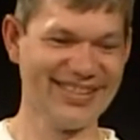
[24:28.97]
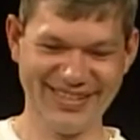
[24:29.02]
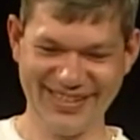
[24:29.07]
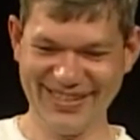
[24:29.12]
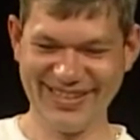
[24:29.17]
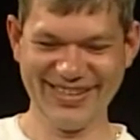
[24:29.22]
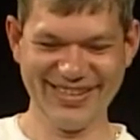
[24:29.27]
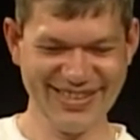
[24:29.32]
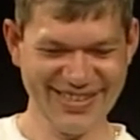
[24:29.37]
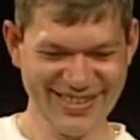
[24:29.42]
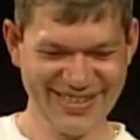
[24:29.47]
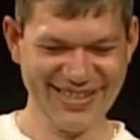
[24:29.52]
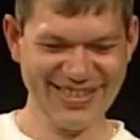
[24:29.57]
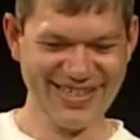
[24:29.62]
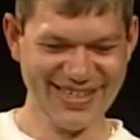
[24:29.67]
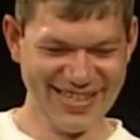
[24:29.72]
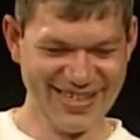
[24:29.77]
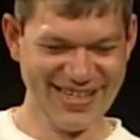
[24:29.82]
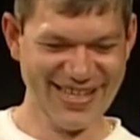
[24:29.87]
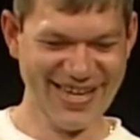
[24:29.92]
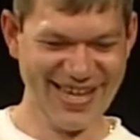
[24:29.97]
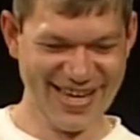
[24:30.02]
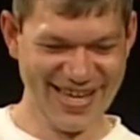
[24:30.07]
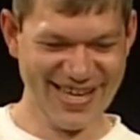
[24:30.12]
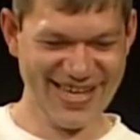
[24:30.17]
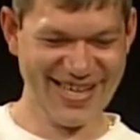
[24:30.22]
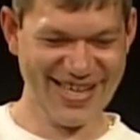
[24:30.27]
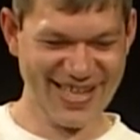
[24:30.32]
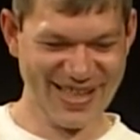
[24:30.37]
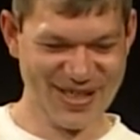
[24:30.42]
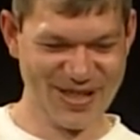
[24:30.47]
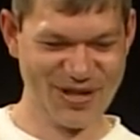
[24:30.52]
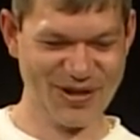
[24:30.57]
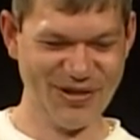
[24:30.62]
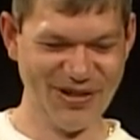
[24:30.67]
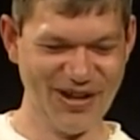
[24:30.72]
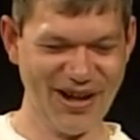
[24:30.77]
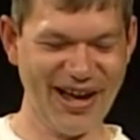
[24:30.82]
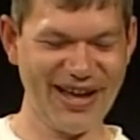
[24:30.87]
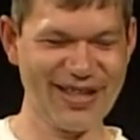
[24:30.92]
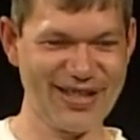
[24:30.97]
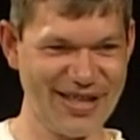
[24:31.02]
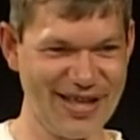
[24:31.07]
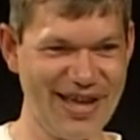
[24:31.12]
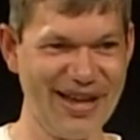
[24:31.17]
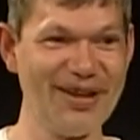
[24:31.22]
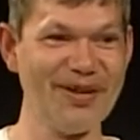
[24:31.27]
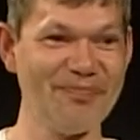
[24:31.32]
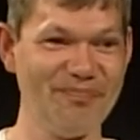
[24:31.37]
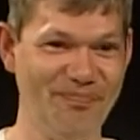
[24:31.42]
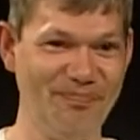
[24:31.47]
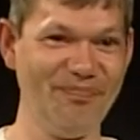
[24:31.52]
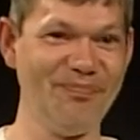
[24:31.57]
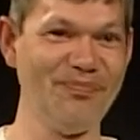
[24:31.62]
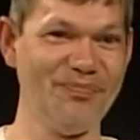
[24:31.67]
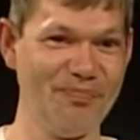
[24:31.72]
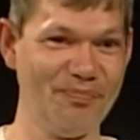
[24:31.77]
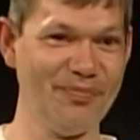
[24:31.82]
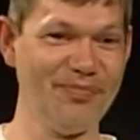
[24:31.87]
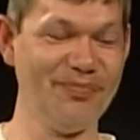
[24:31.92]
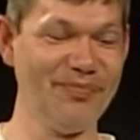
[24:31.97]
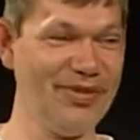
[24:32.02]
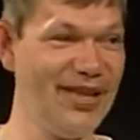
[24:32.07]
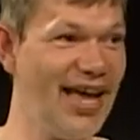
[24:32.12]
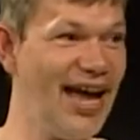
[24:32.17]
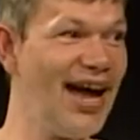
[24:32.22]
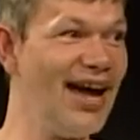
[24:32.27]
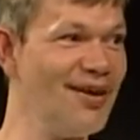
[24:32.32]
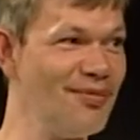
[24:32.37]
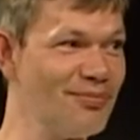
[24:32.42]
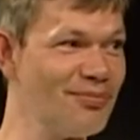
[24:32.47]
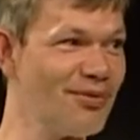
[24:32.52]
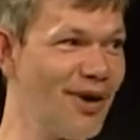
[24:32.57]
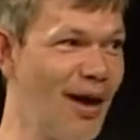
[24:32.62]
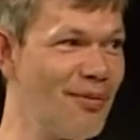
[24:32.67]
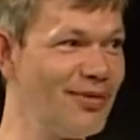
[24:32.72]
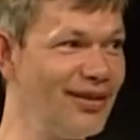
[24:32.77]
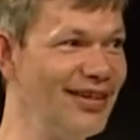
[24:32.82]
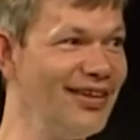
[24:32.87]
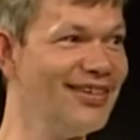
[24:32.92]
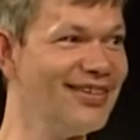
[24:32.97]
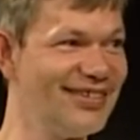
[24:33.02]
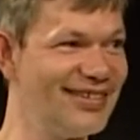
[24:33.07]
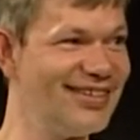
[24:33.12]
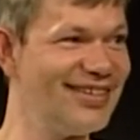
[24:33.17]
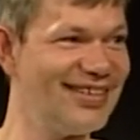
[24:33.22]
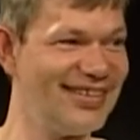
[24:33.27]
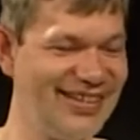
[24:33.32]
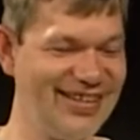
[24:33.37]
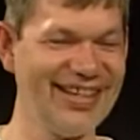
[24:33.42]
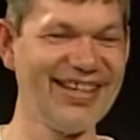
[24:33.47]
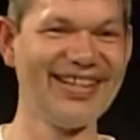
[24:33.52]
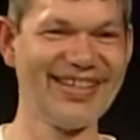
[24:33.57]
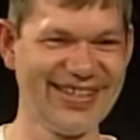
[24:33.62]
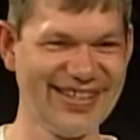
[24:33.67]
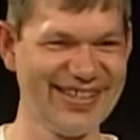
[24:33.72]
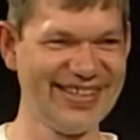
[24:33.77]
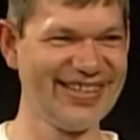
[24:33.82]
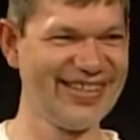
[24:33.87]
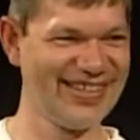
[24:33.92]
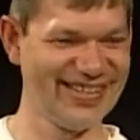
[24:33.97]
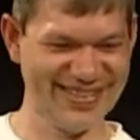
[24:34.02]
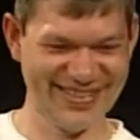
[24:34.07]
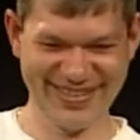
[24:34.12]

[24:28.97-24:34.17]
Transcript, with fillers: And how did that go? The security guy said, Yeah, probably. Good guess. Good guess.